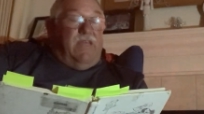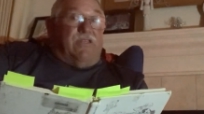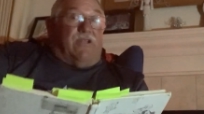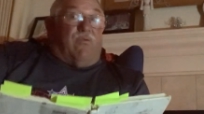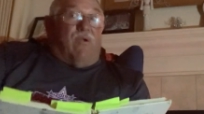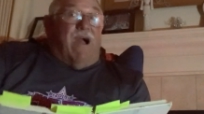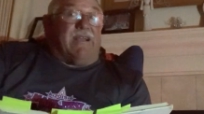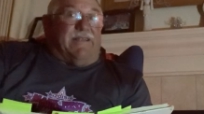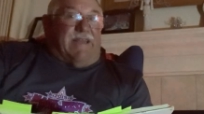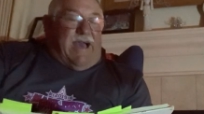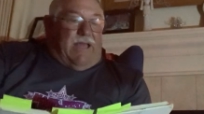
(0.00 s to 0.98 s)
The
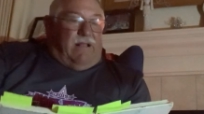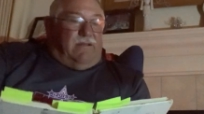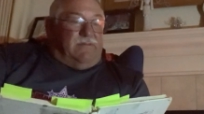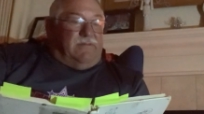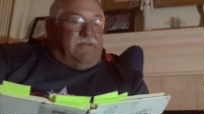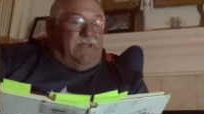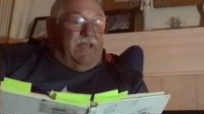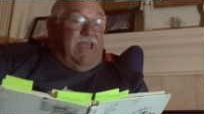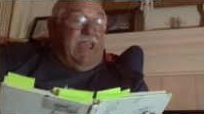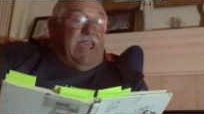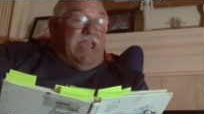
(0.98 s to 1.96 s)
crocodile
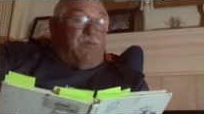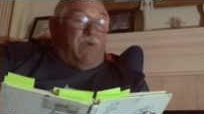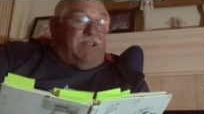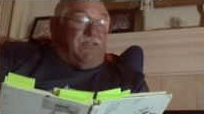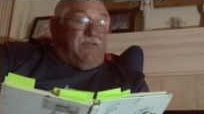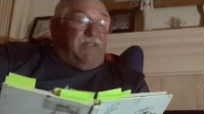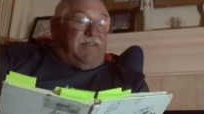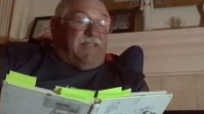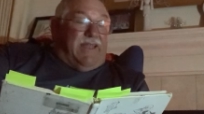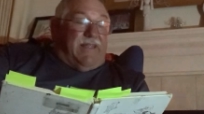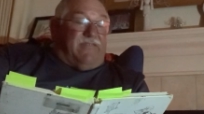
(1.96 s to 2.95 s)
he went to the
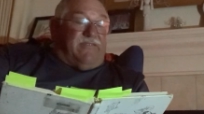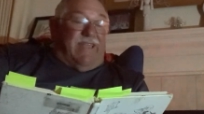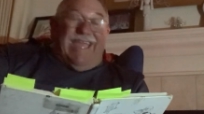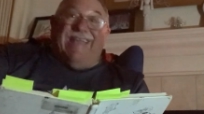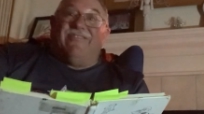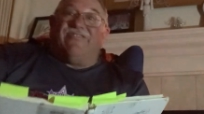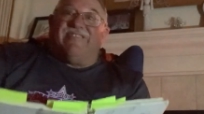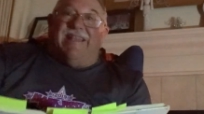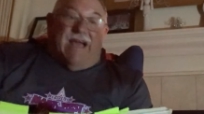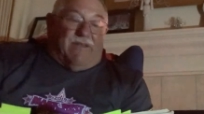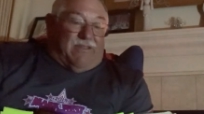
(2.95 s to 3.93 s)
dentist and
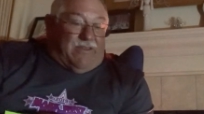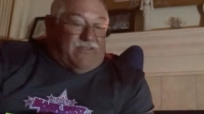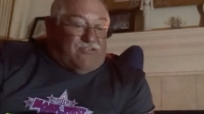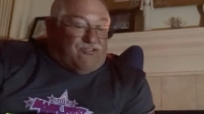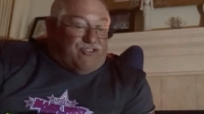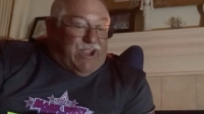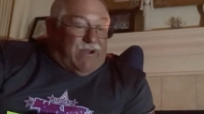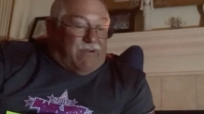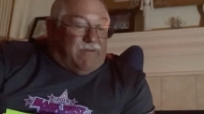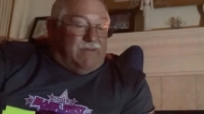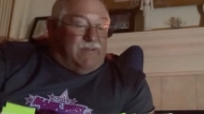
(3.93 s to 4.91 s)
sat down in his chair.
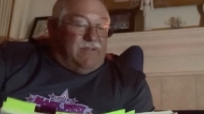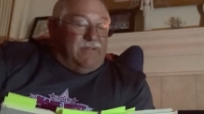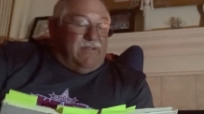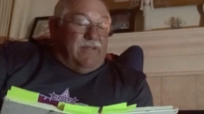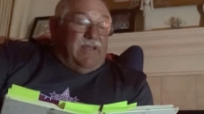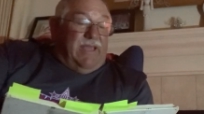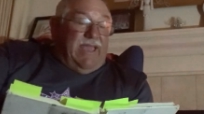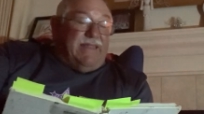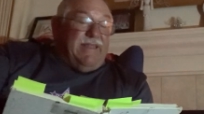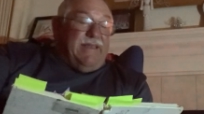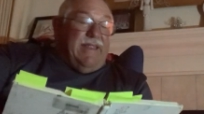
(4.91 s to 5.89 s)

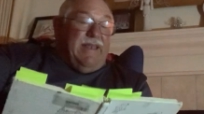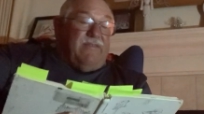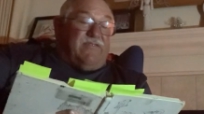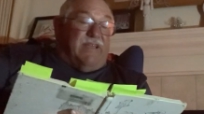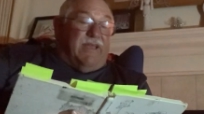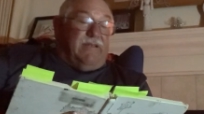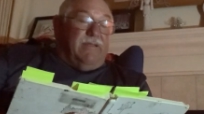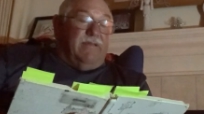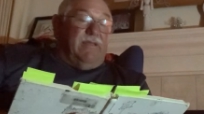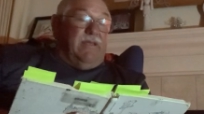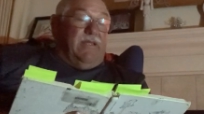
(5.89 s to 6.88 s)
And the dentist said,
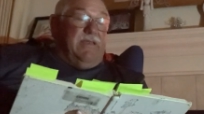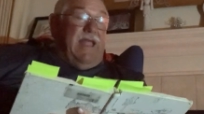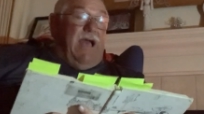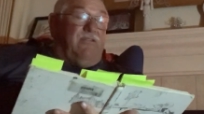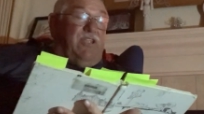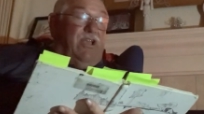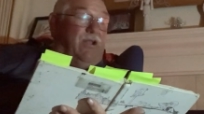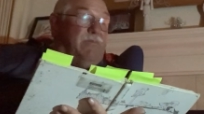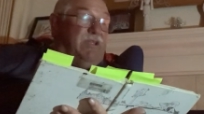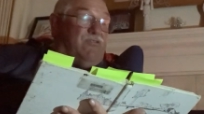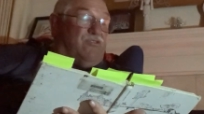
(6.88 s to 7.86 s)
Now tell
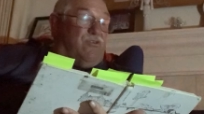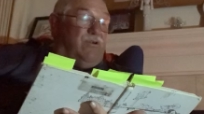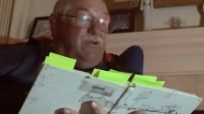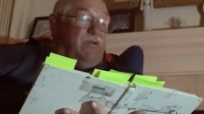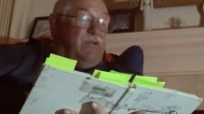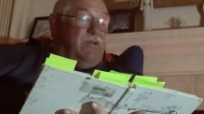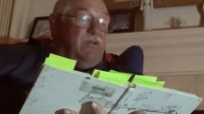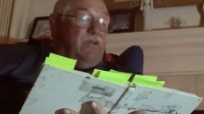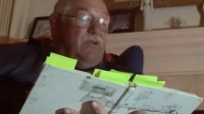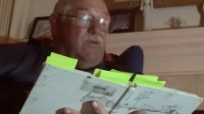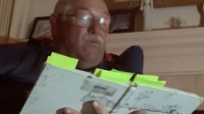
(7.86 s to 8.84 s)
me, sir,
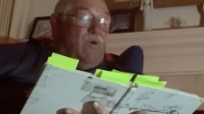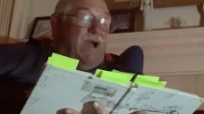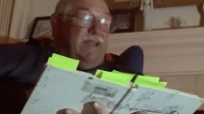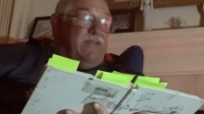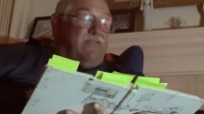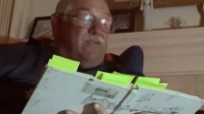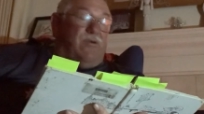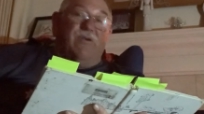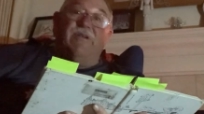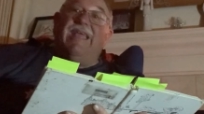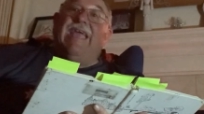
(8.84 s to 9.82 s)
why does it
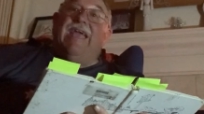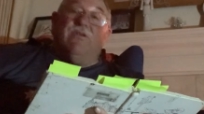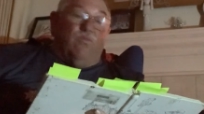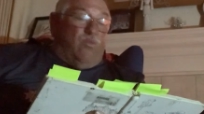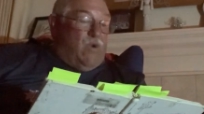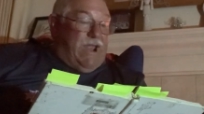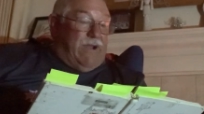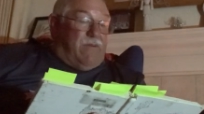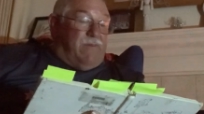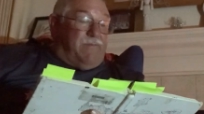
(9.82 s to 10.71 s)
hurt and where?